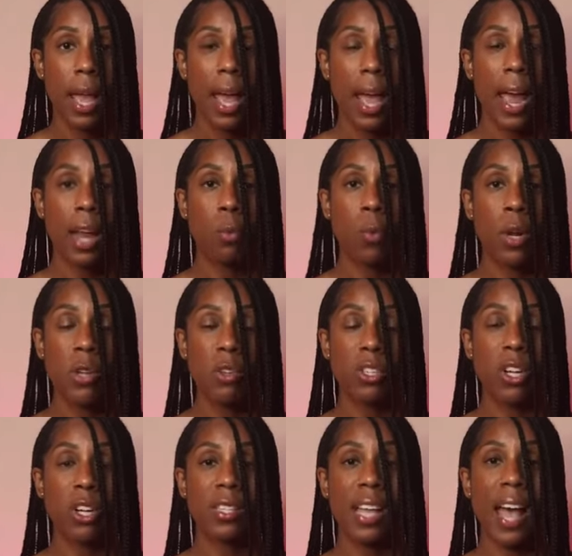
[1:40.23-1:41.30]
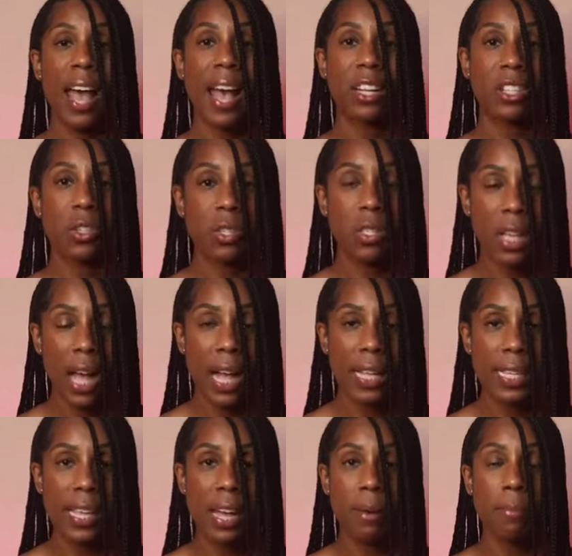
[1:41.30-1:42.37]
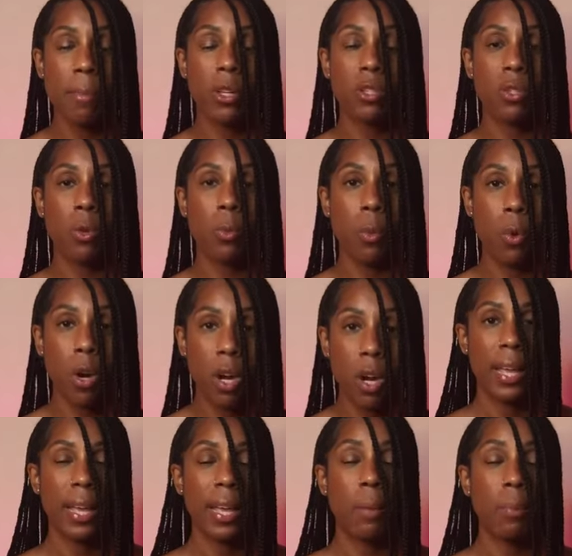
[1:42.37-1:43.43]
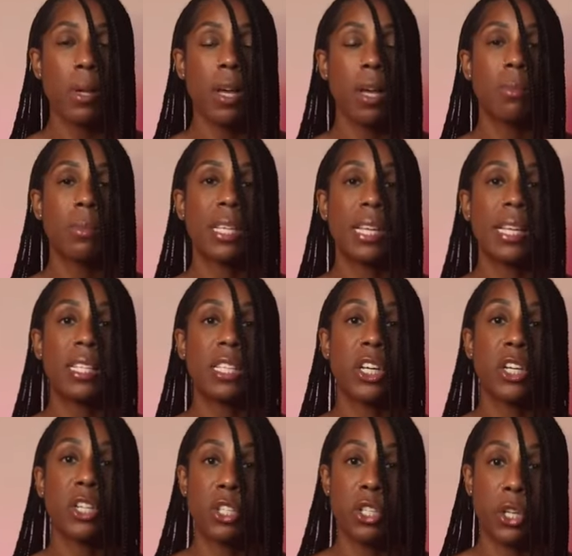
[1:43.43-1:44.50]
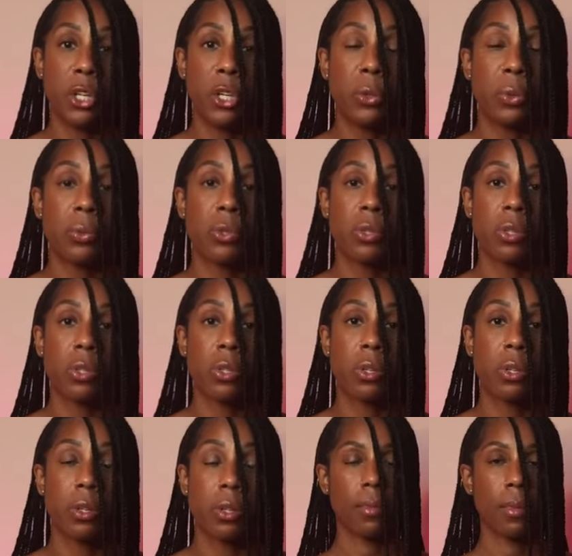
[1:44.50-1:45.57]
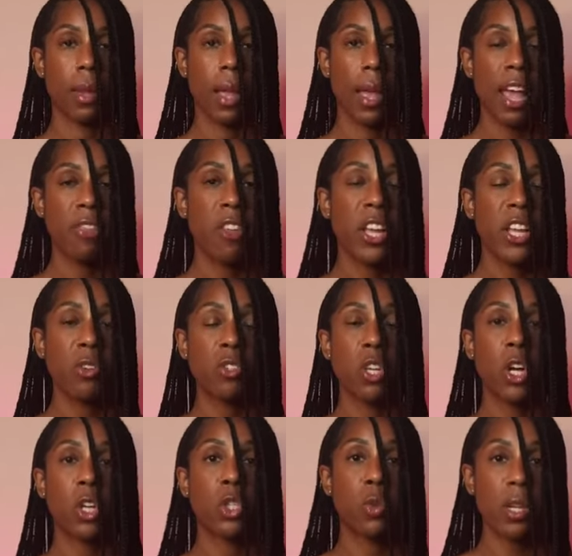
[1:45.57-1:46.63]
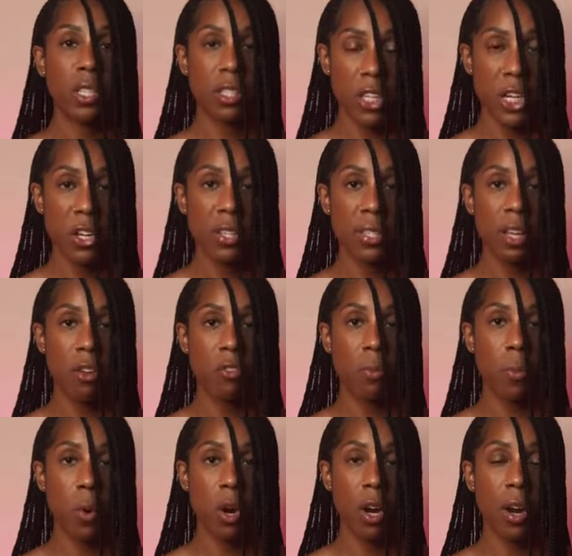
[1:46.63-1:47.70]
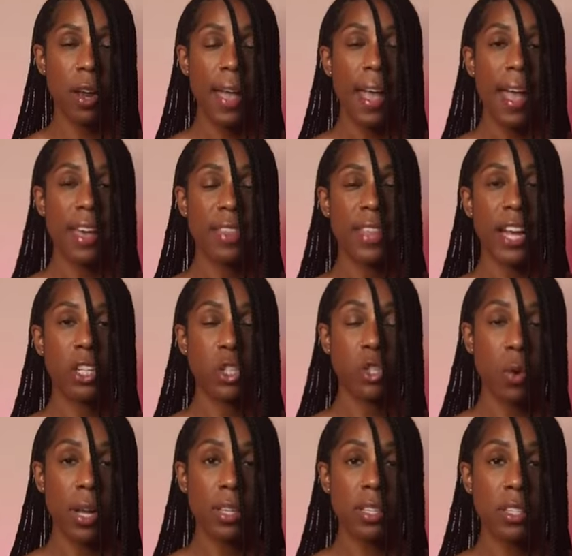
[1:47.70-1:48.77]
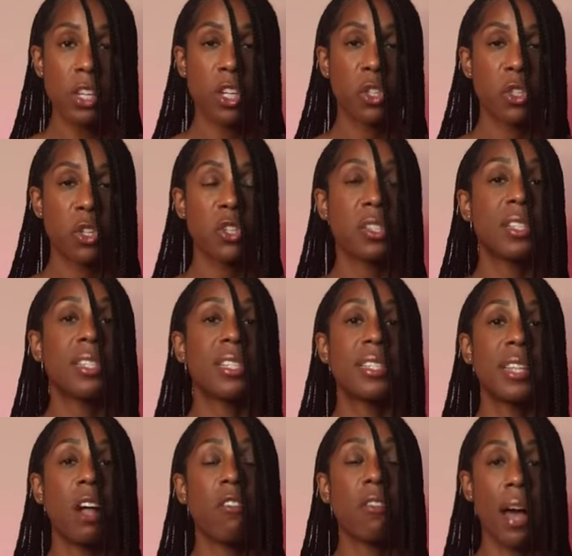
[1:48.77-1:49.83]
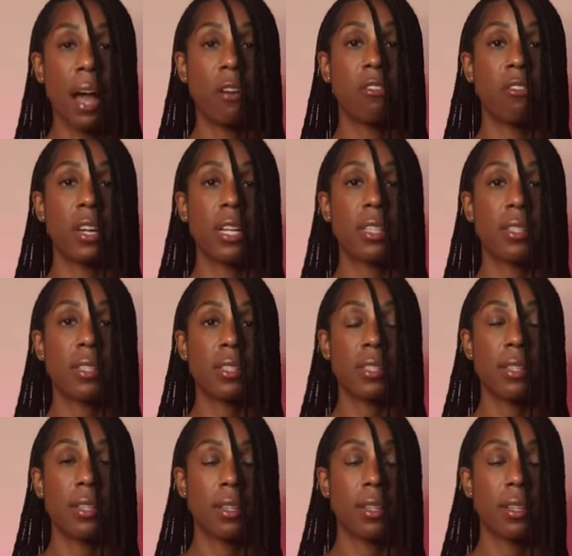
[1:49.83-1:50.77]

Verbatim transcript: And when you start to exercise that muscle more, it becomes easier to use. And then you start trusting yourself more, and that trust turns into self confidence.